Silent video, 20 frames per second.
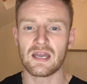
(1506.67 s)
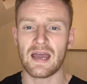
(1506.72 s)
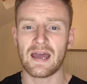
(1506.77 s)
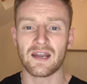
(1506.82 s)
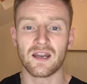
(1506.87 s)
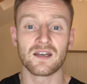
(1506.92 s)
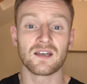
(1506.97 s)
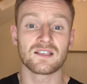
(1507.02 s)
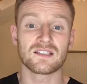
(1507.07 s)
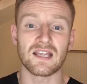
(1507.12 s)

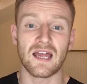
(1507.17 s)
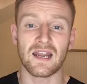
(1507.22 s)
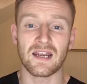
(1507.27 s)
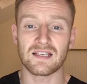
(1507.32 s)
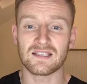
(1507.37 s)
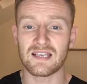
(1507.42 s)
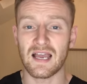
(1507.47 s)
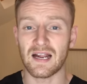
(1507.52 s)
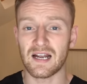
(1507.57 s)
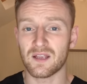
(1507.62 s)
and understand
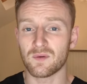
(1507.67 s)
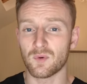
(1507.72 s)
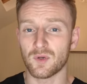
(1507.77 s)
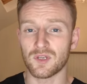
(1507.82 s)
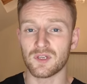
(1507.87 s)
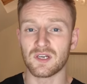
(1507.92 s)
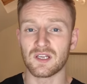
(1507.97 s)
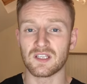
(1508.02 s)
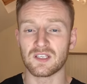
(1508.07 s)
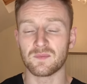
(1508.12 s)
exactly what
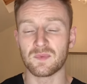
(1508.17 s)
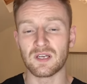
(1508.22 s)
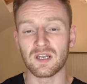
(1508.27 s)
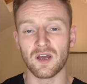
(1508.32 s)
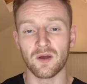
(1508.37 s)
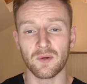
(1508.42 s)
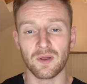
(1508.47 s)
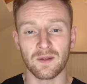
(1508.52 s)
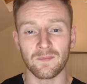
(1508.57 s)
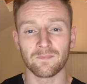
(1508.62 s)
you need to be
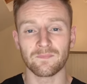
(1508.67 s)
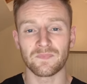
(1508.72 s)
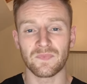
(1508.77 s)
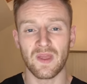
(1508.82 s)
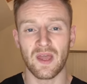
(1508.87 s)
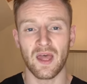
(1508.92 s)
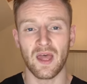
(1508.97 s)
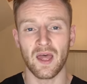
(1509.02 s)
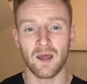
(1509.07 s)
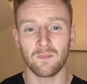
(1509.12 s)
knowing
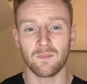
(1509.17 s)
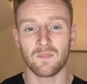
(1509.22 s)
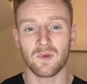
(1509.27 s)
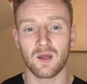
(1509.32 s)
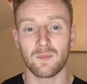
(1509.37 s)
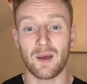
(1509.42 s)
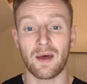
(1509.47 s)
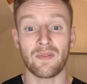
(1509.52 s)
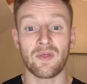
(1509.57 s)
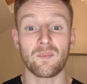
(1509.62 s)
um,
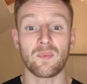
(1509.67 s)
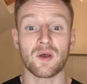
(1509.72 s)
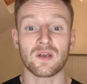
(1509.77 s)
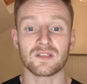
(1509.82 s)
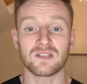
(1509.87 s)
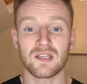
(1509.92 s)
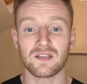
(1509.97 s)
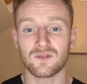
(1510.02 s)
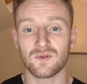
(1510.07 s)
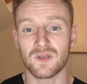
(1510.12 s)
about their
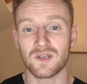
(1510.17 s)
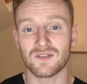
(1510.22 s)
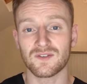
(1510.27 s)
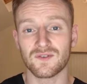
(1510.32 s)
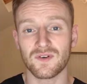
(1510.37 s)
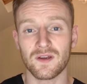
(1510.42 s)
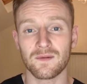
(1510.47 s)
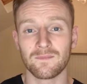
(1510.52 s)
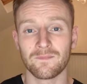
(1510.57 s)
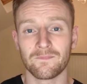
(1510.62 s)
past dental
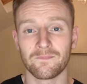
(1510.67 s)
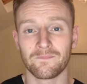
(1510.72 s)
history.